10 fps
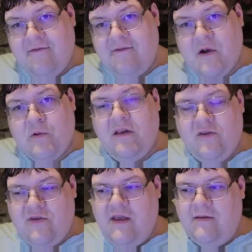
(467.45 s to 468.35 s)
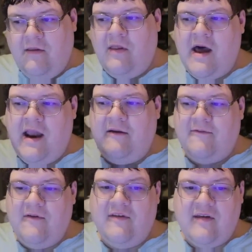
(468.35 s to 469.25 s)
very thin line
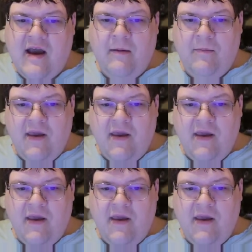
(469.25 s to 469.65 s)
for the time